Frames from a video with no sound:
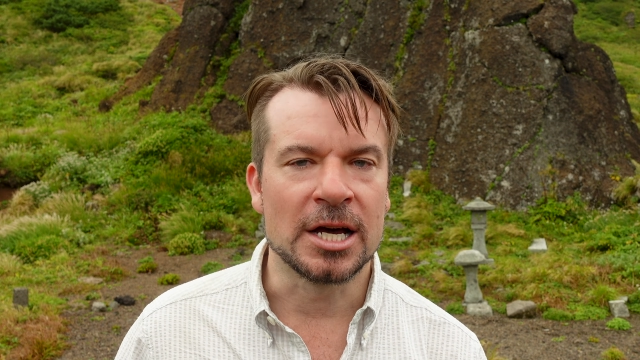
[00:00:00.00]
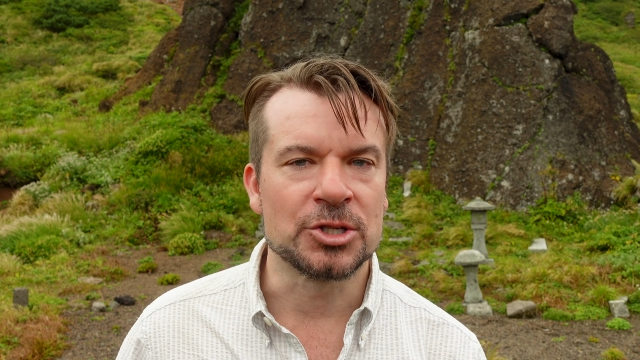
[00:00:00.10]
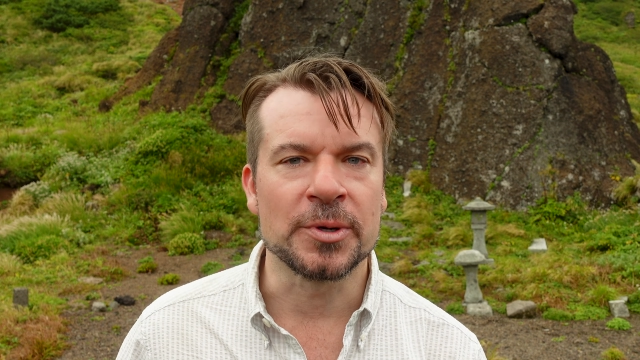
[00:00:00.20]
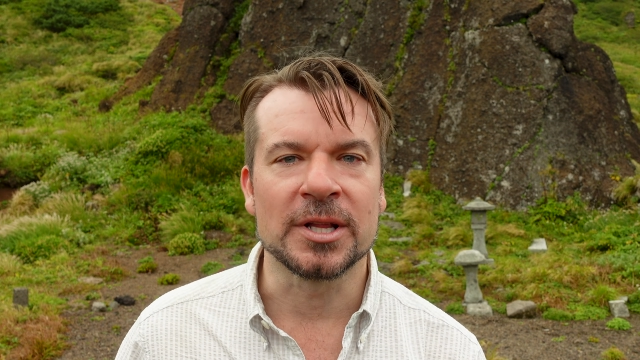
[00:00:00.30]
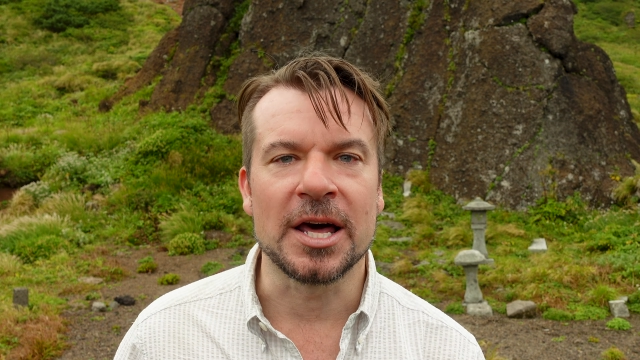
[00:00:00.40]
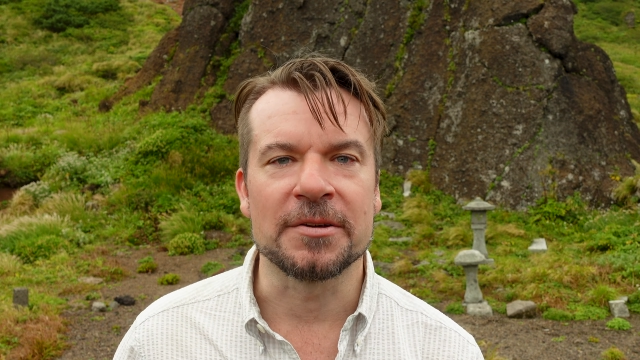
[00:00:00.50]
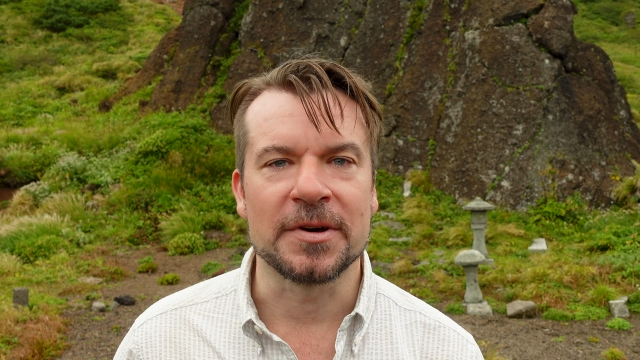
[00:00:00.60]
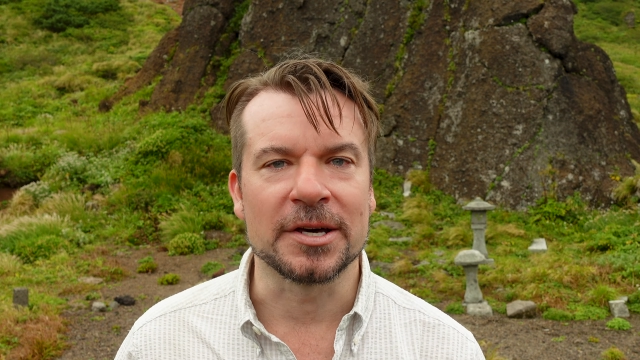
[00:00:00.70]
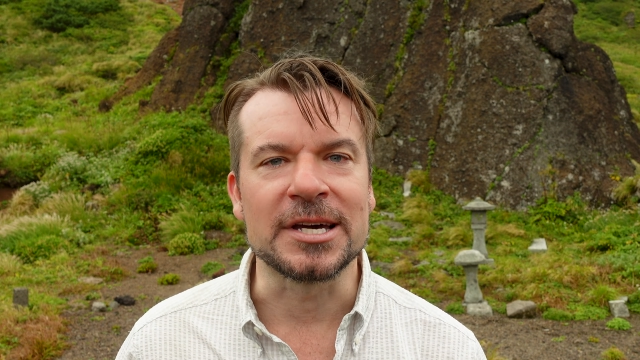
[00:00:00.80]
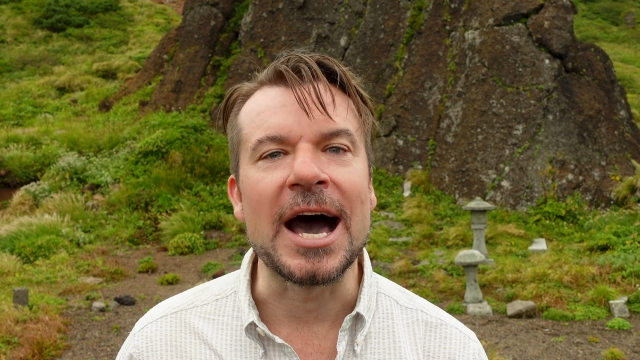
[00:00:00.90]
doing a lot
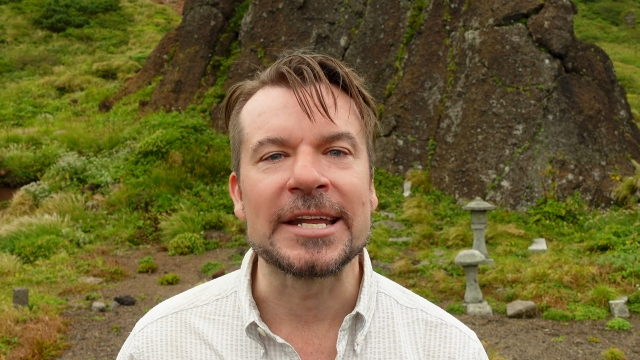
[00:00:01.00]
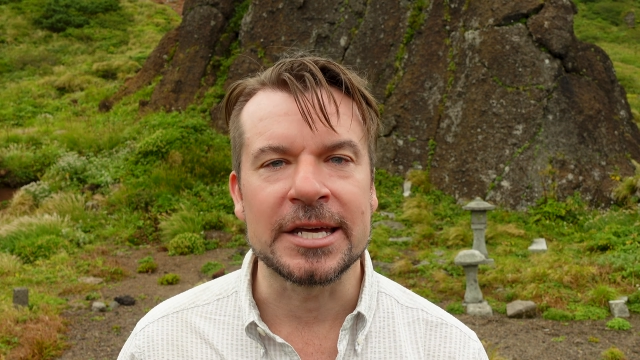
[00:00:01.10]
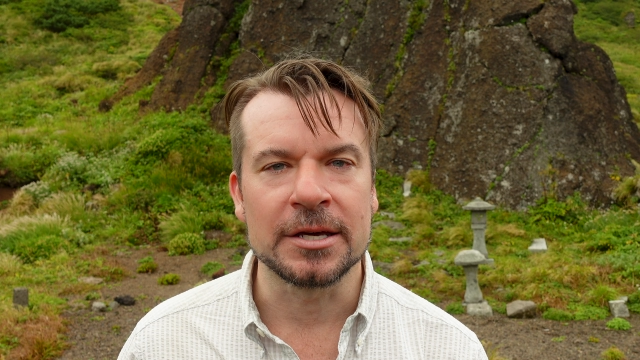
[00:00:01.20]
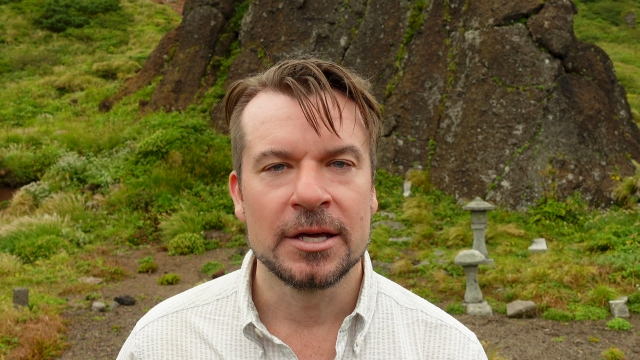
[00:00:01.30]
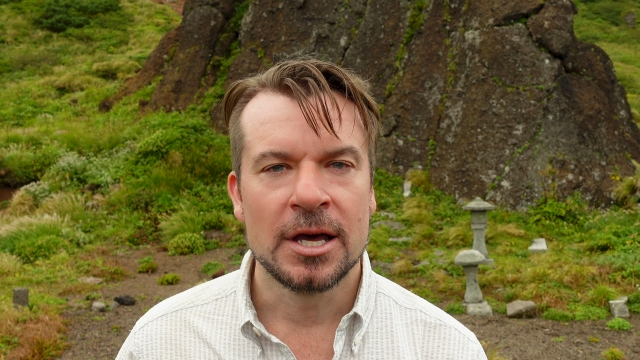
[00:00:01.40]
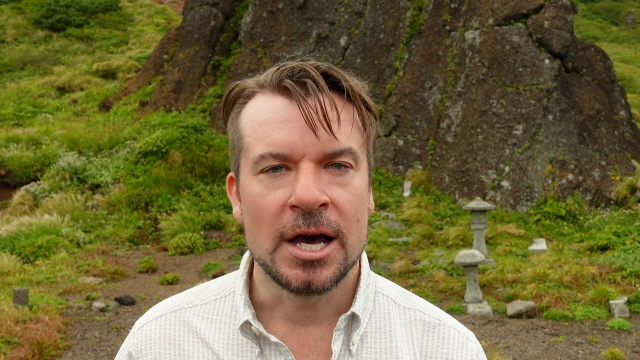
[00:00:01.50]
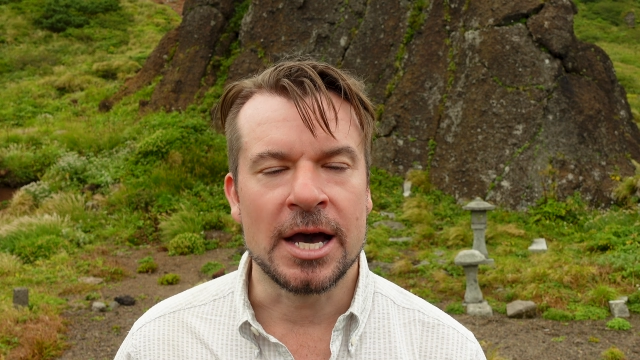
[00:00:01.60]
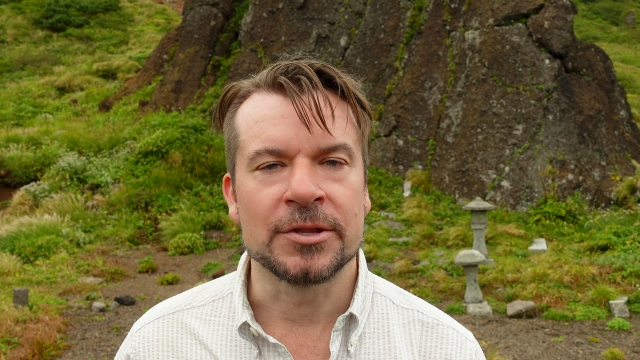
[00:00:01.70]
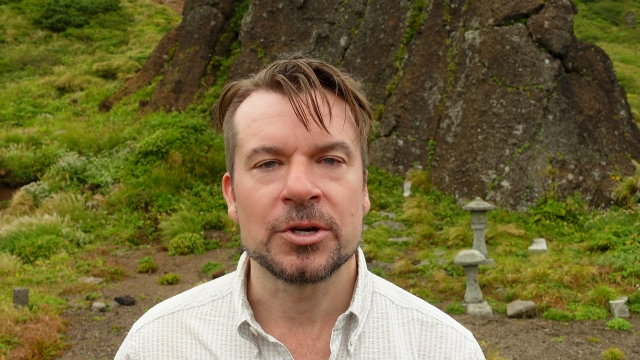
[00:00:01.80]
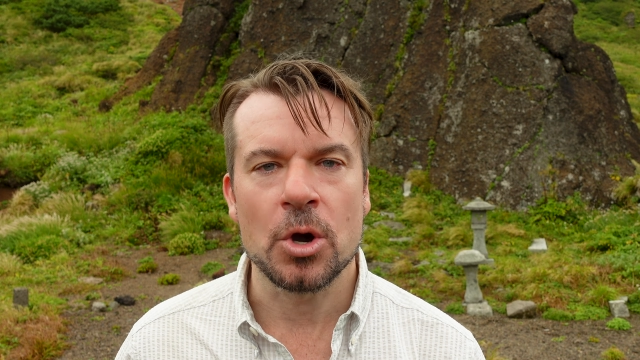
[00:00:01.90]
of guiding
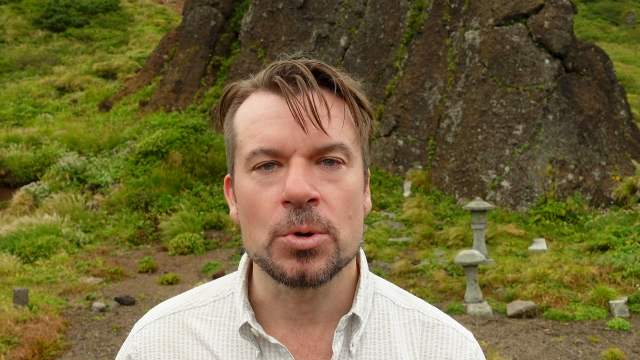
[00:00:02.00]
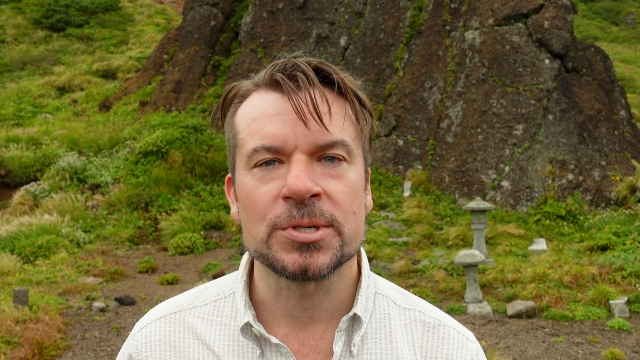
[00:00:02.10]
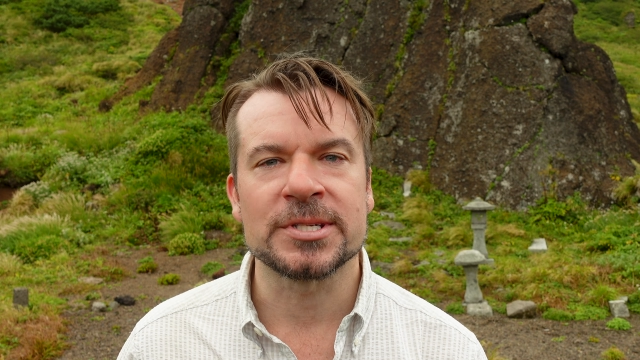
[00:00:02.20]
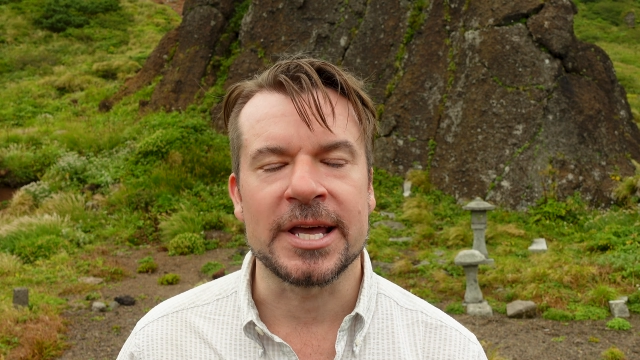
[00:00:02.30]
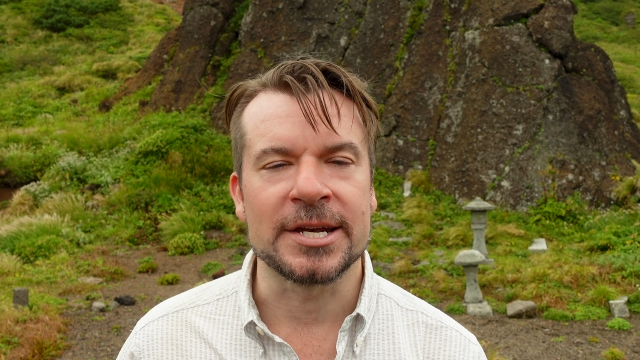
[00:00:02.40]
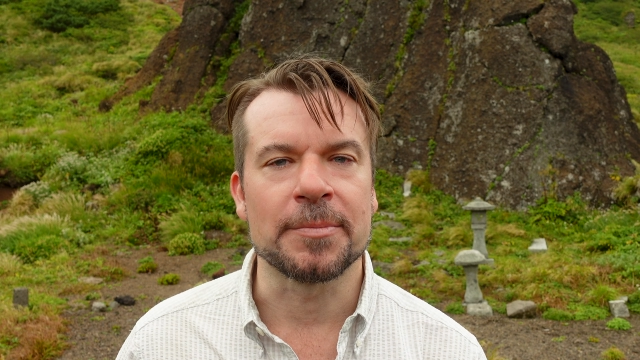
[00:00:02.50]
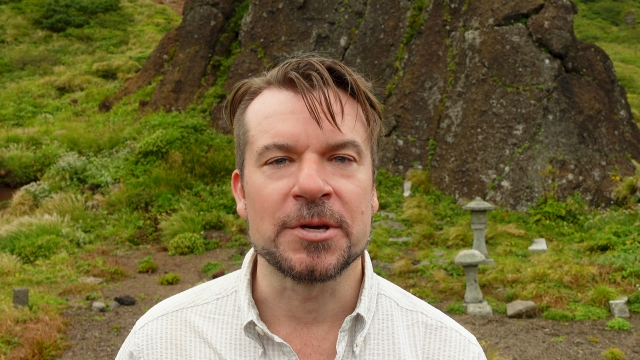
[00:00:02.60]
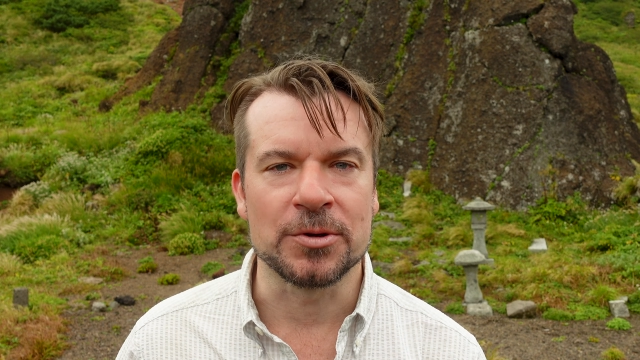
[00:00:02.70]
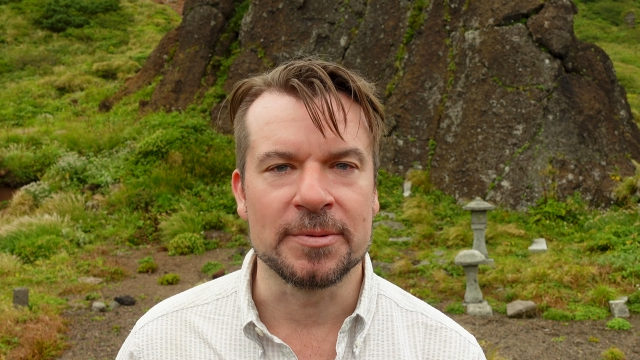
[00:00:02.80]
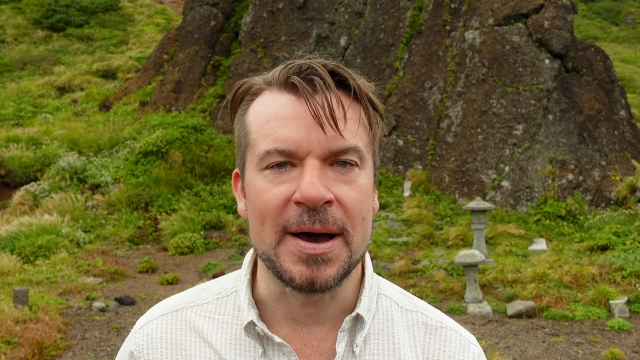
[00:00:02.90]
on the coast and up
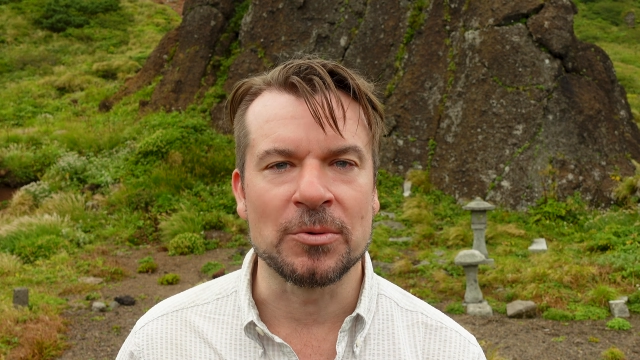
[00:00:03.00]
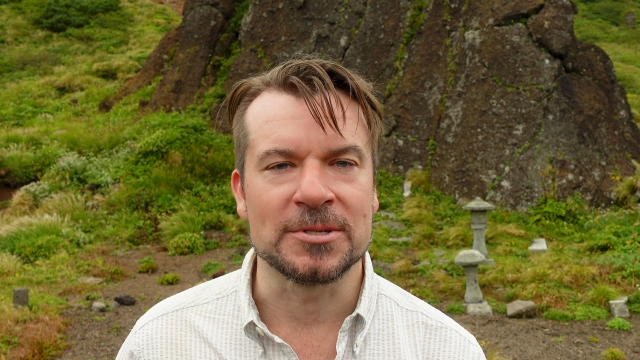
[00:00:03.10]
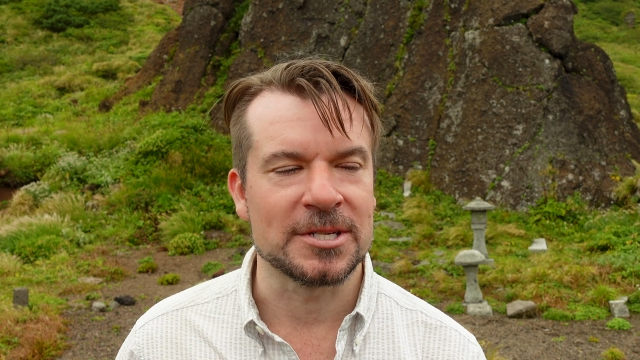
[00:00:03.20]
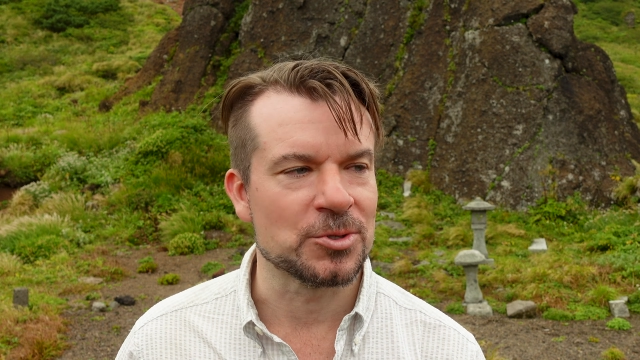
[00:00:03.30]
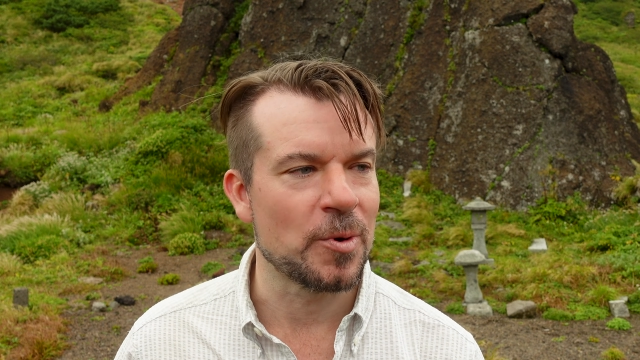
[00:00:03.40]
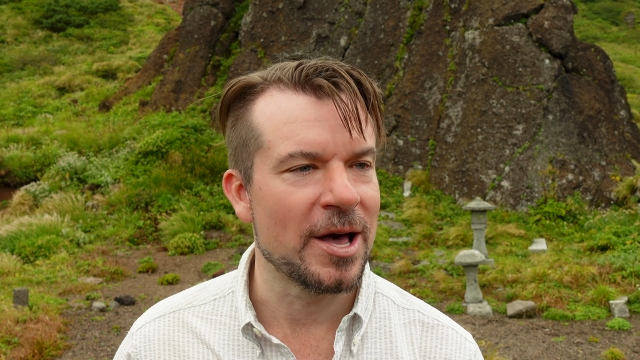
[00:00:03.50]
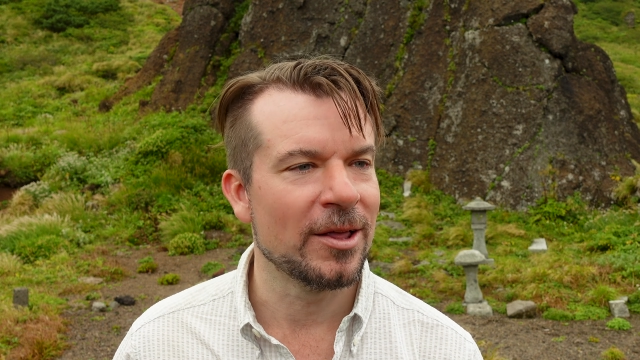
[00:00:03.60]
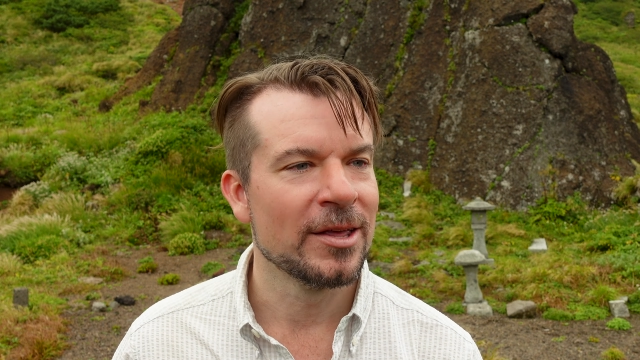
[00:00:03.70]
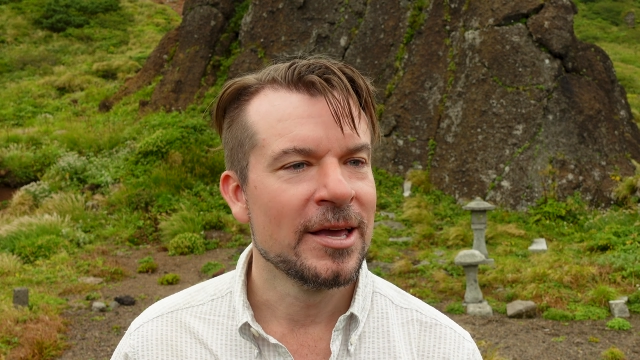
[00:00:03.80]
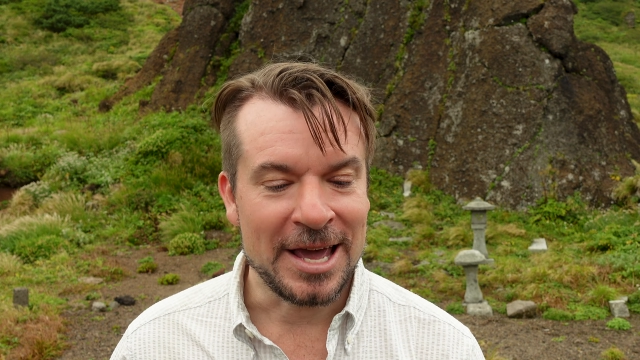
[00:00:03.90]
here in the mountains as well.